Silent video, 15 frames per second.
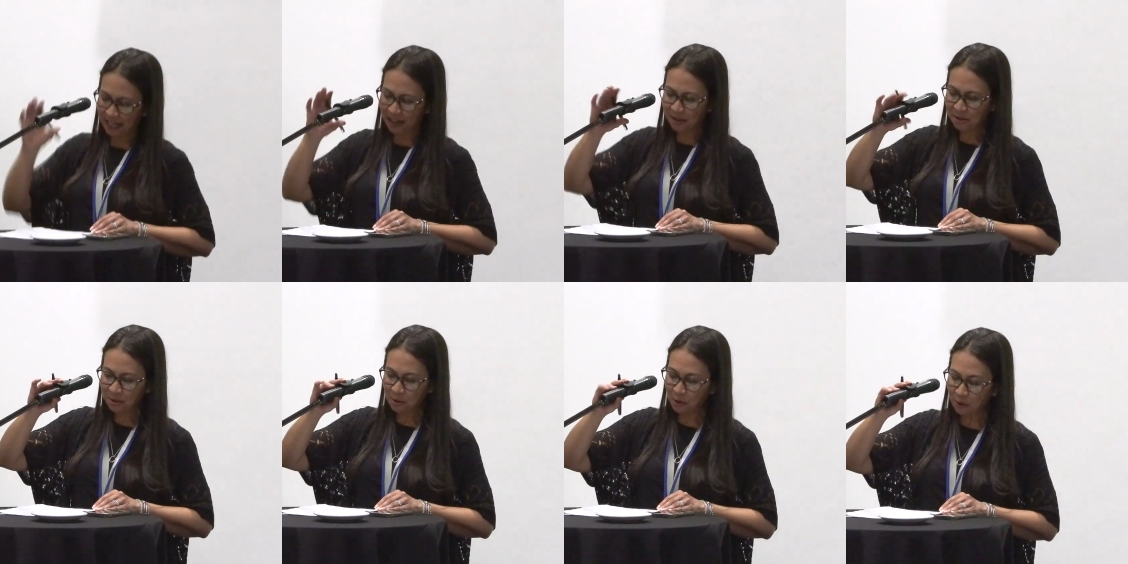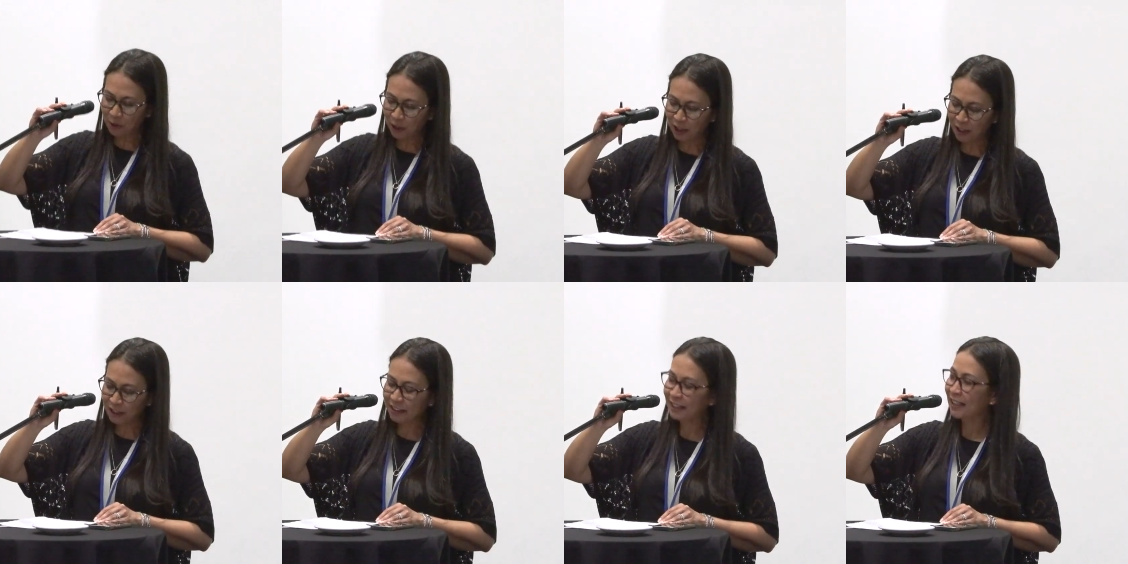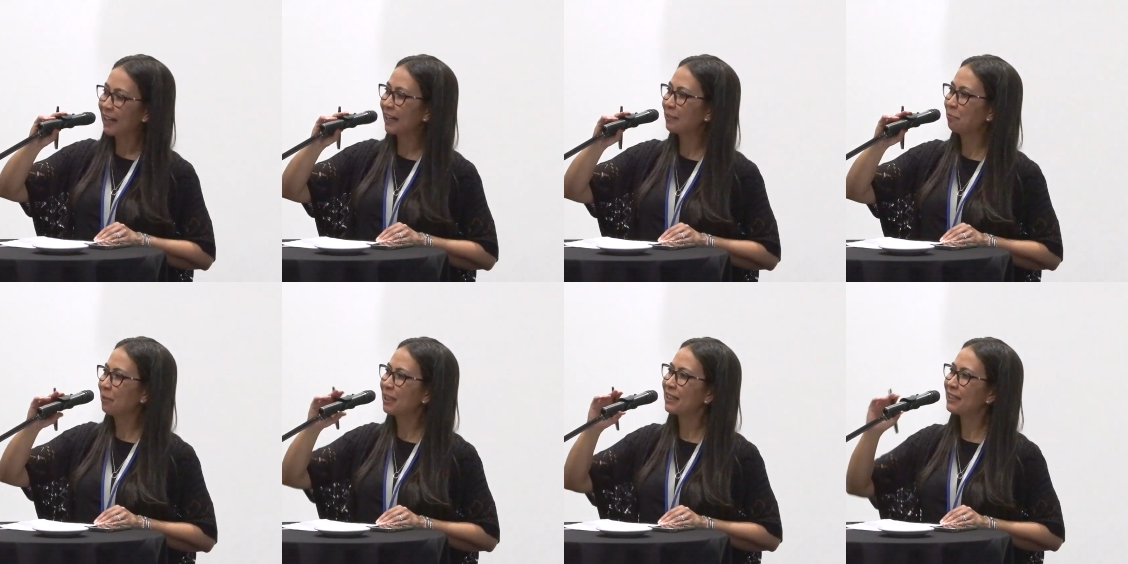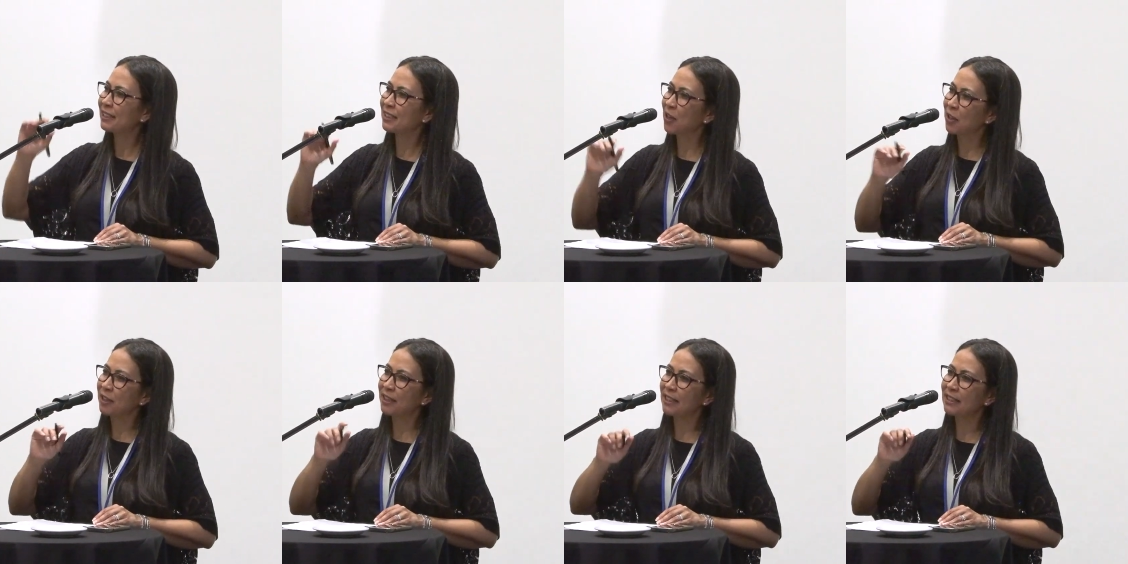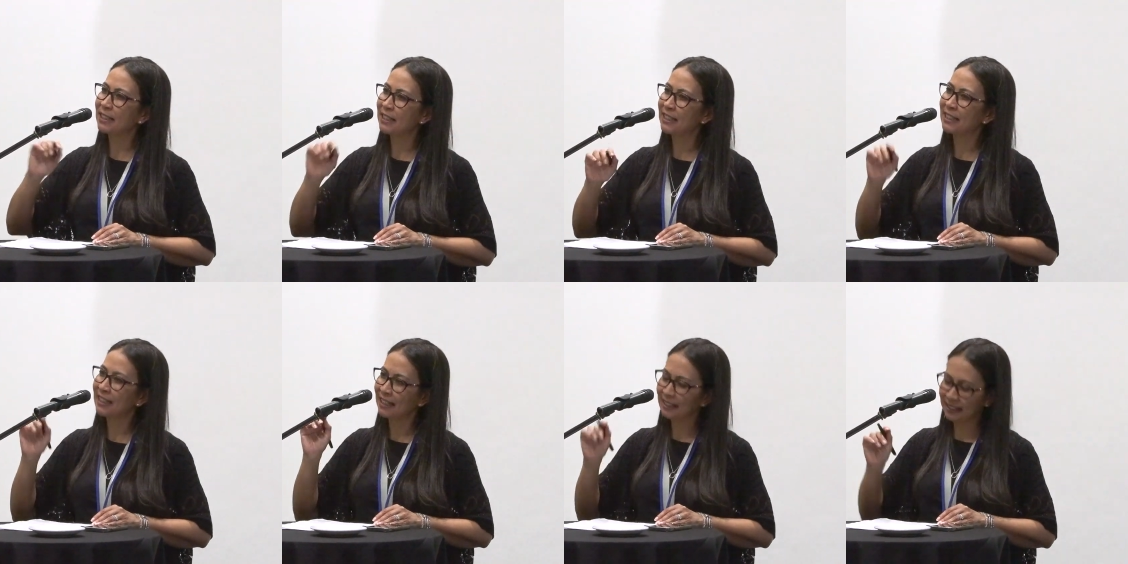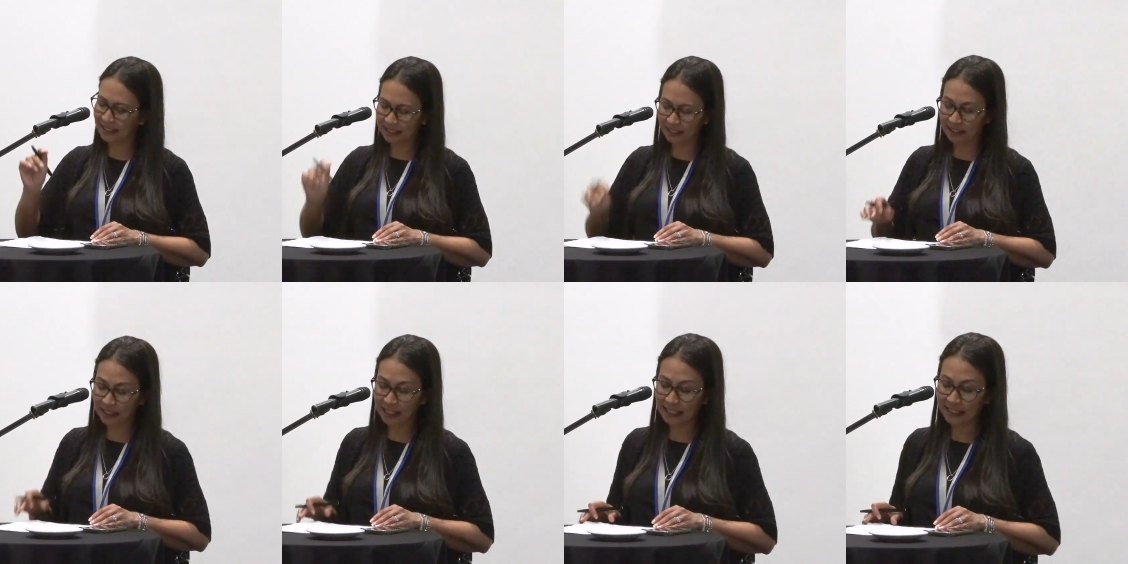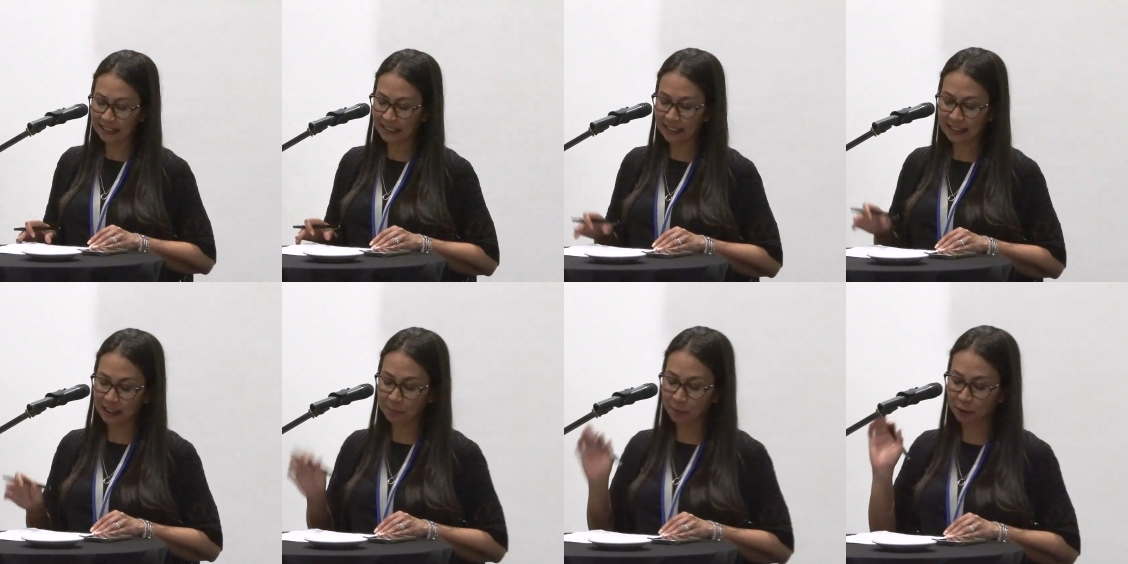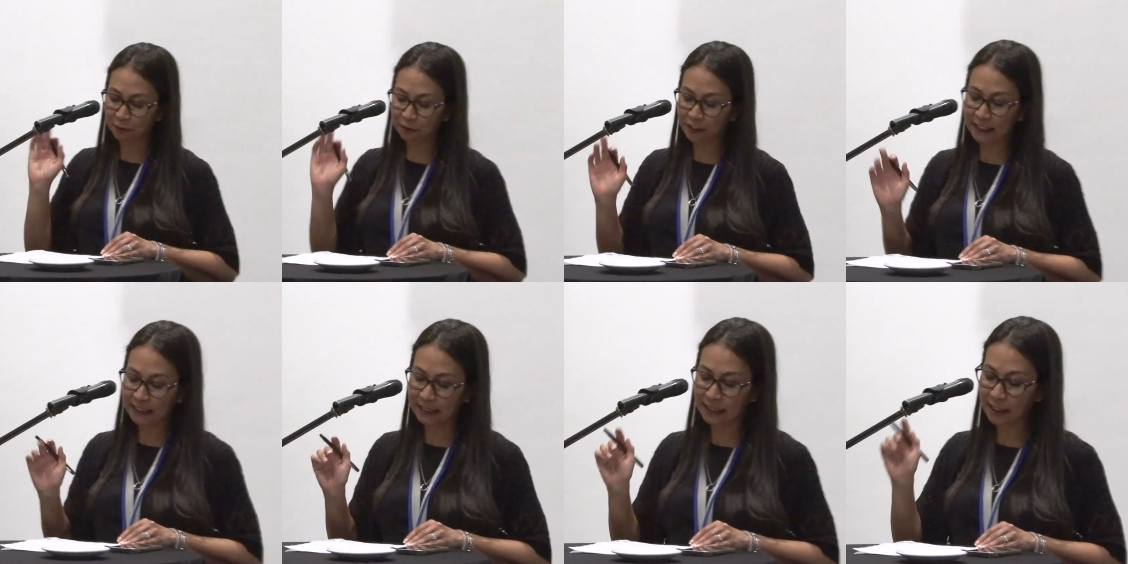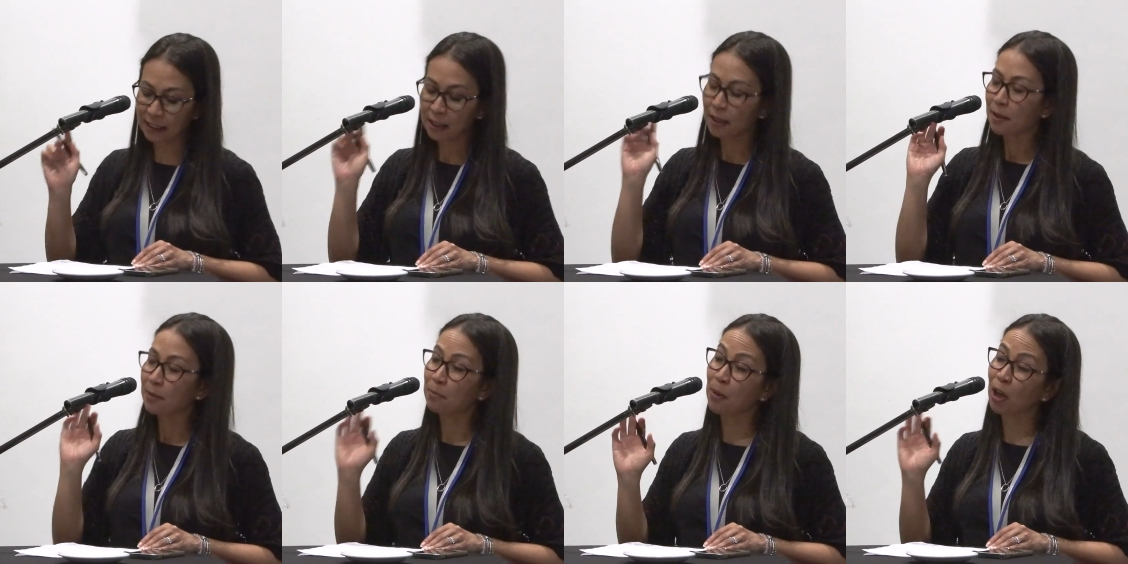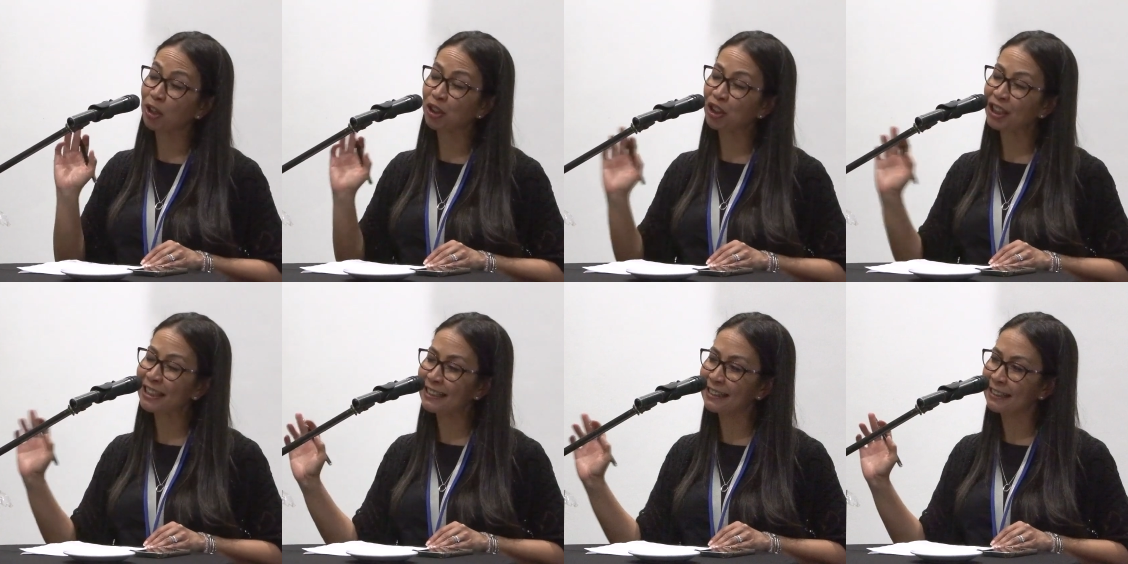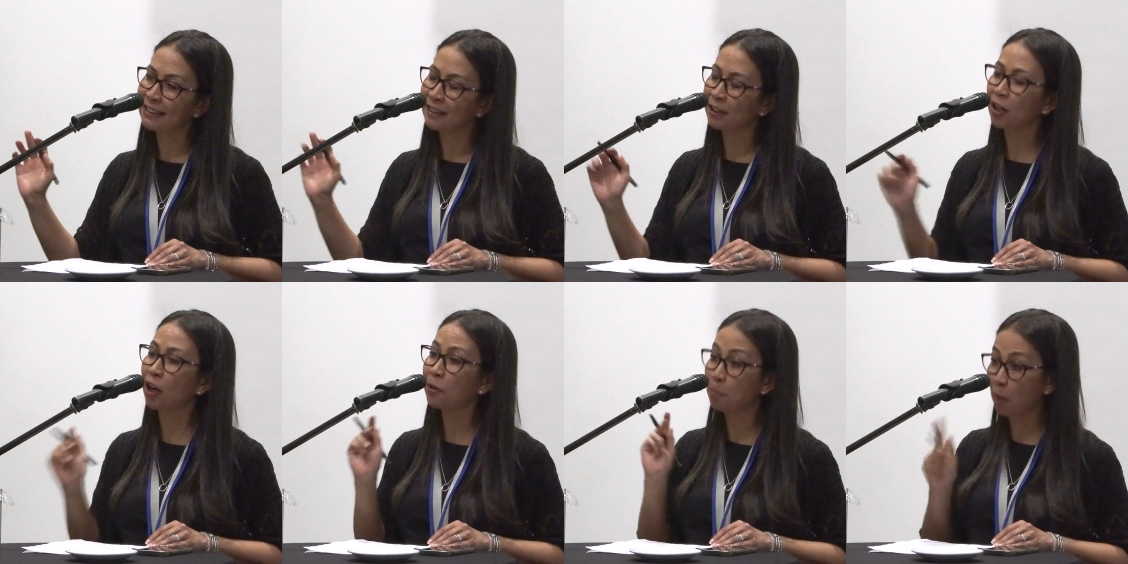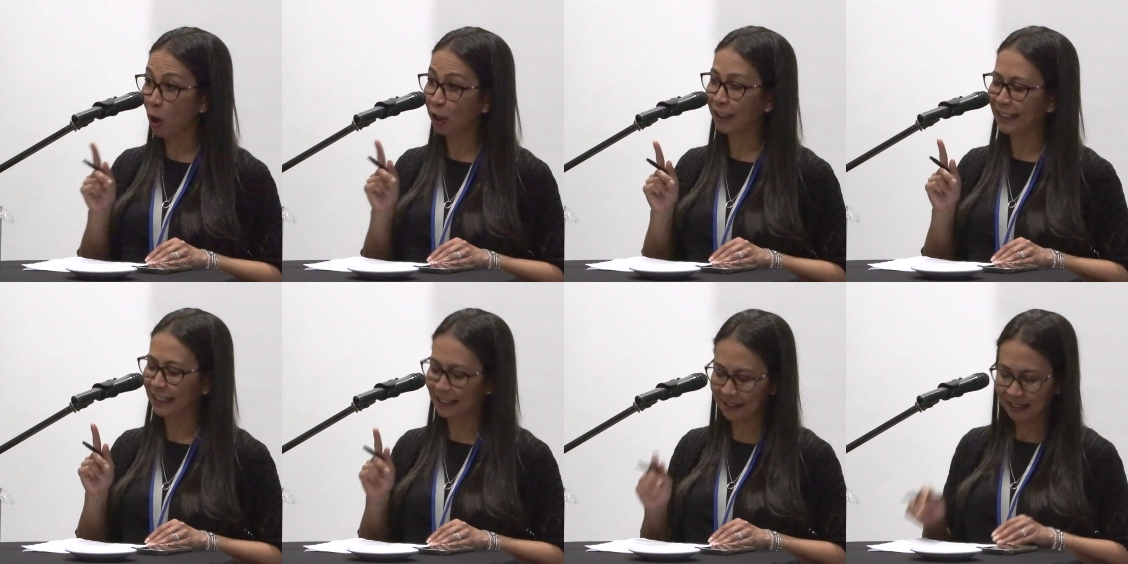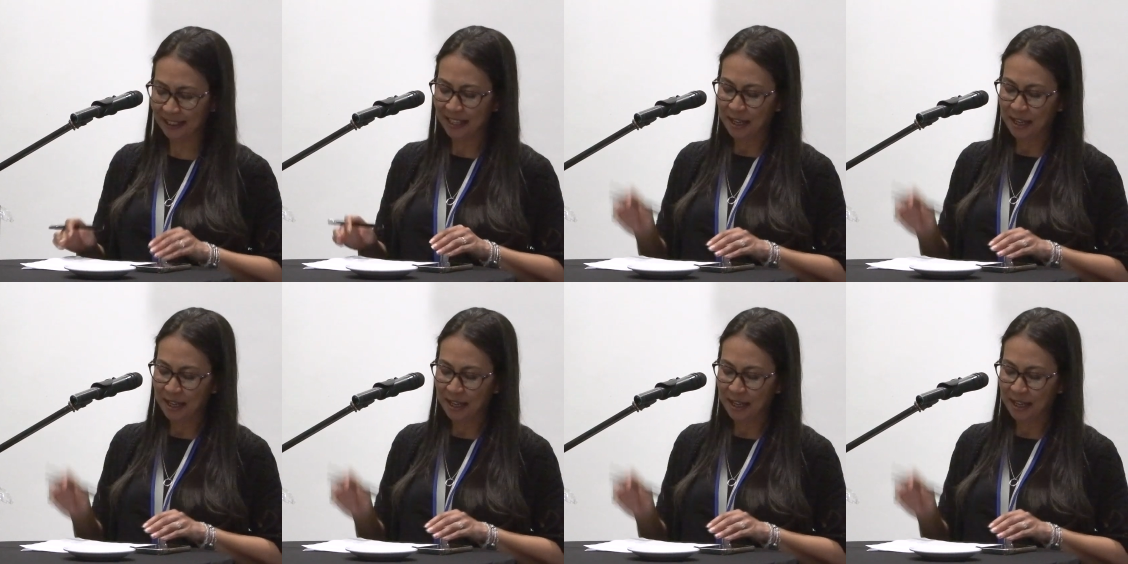now call on, and please RCD get this right, it's Professor Mongi, not Mongi.